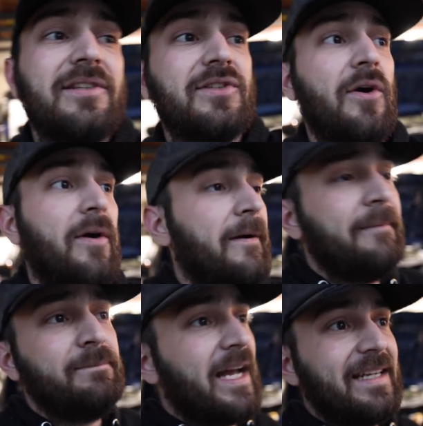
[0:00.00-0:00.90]
So
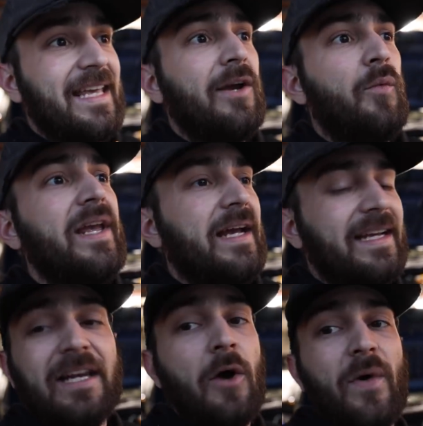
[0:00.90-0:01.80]
I can't wait. I
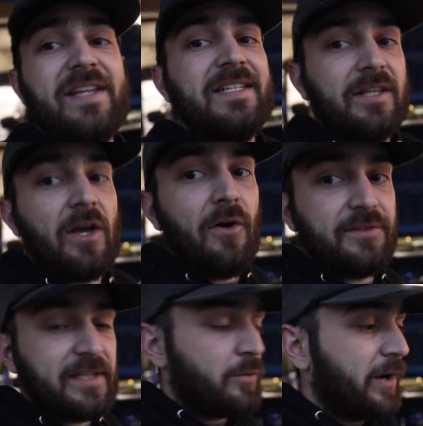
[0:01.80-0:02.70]
cannot wait to get the
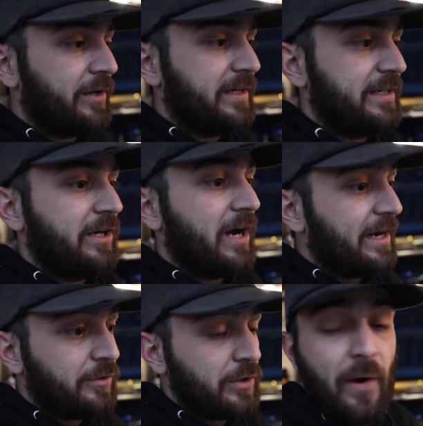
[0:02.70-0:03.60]
Hall Tech wired in here.
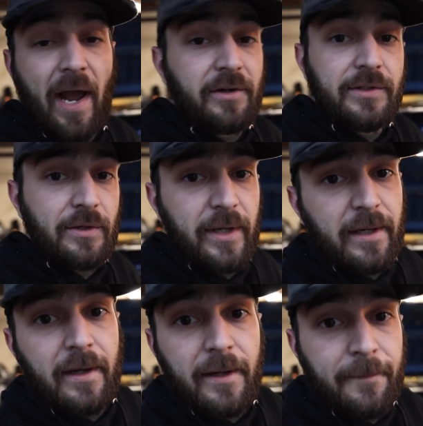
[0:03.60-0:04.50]
I don't know how to do
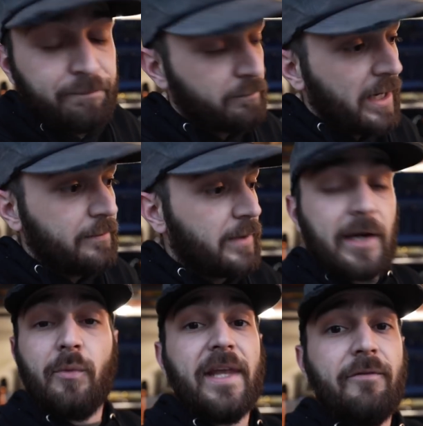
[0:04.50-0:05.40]
it, but
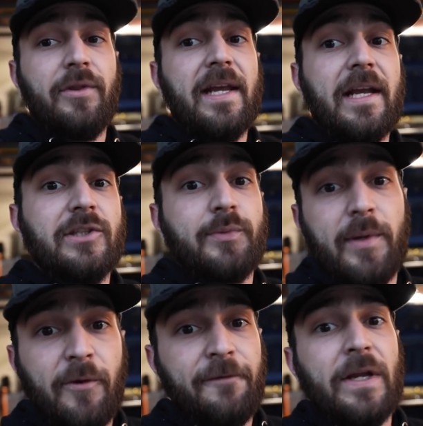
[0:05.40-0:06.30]
like with everything else,
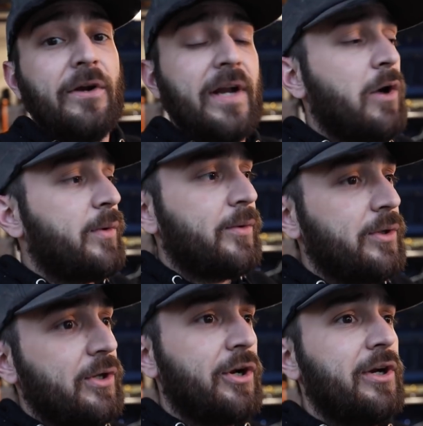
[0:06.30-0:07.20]
we will figure it out, we
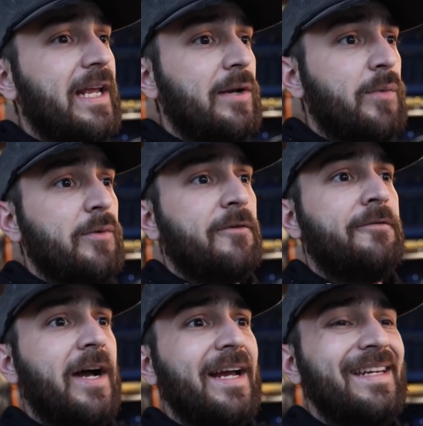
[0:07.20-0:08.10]
will learn, and we will
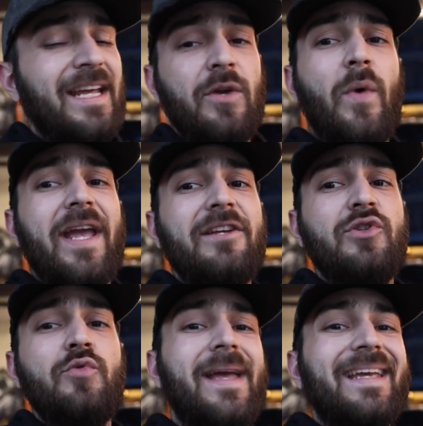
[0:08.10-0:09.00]
find a way
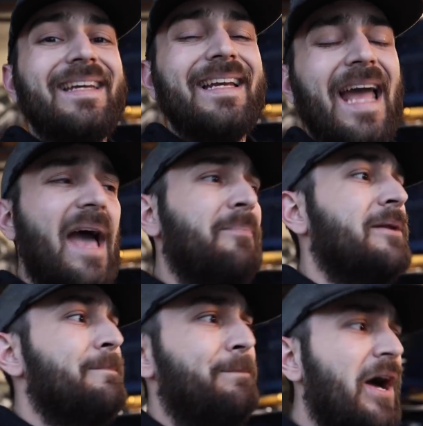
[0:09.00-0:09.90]
to make it
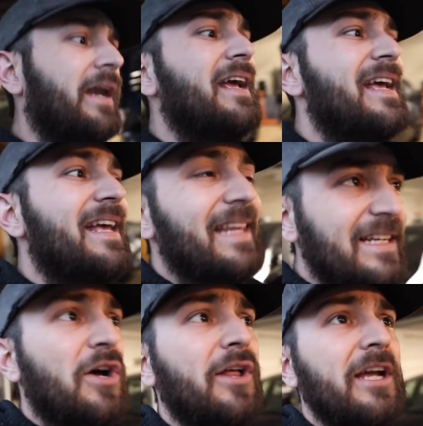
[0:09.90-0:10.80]
happen. But
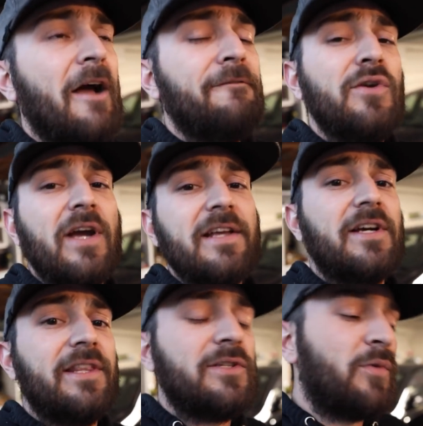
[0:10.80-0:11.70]
that's all I got for you guys
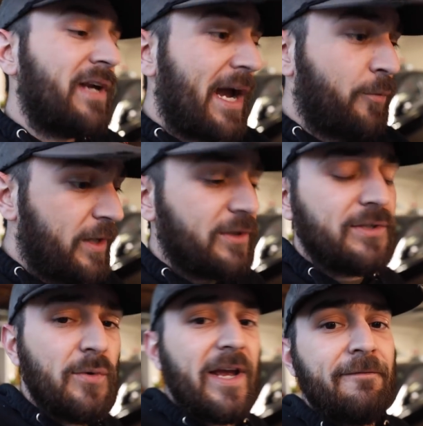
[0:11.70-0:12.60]
on this one. I will
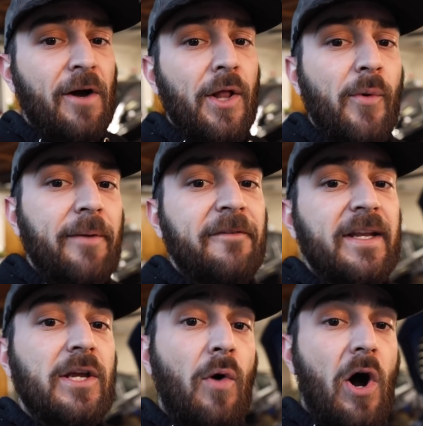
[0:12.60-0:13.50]
do a follow-up
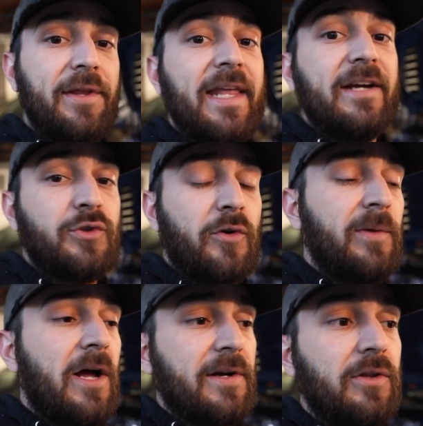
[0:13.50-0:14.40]
video on that short
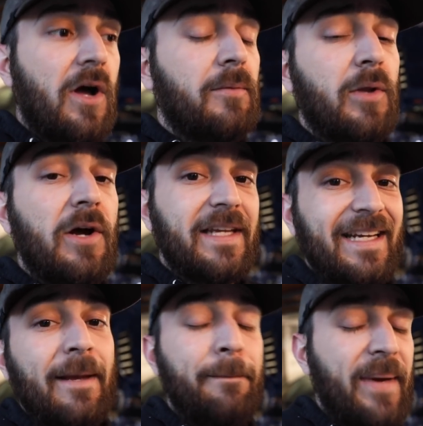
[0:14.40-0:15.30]
block and long block,
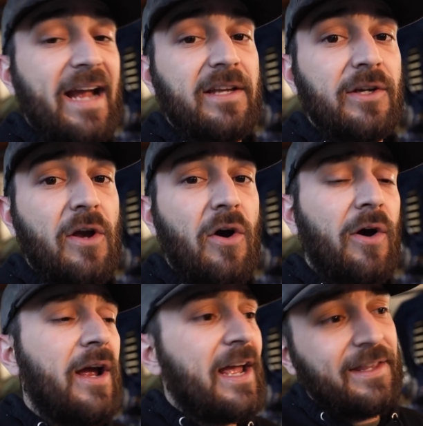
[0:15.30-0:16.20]
getting it back in the
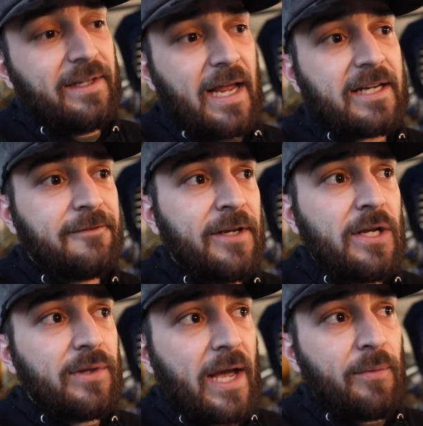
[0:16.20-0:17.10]
car. The next
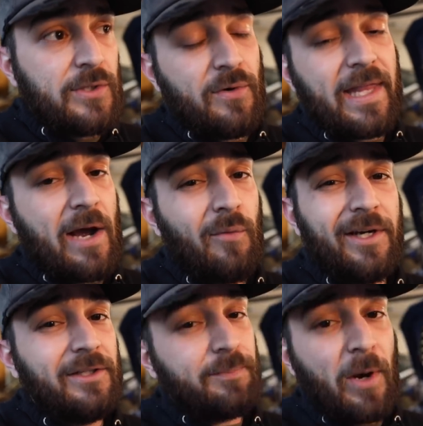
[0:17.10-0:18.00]
video that we do on that
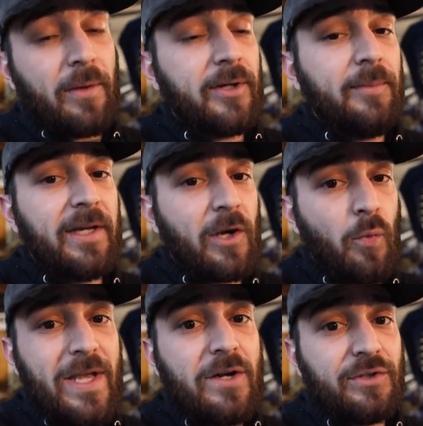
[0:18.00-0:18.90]
one, it's probably gonna be like a
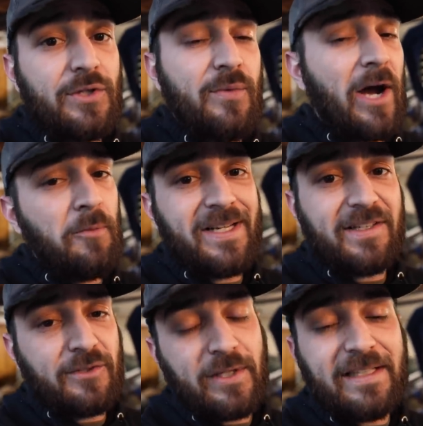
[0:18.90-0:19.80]
week or two out
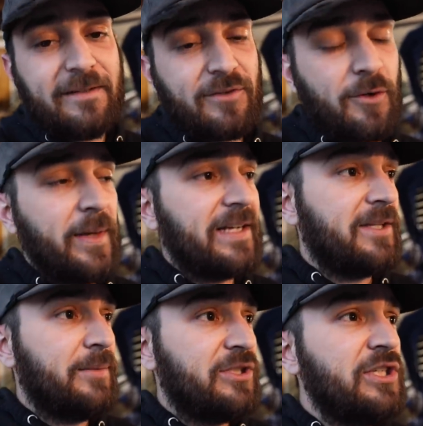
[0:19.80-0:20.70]
because those heads have to go back
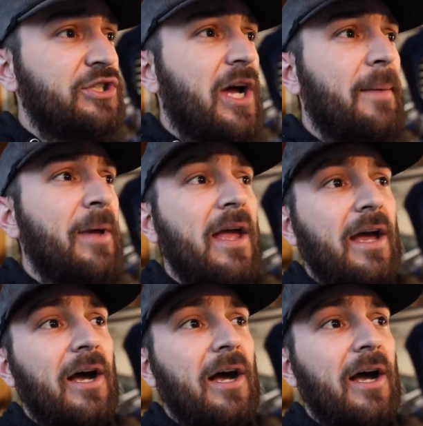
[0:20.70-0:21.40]
to the machine shop.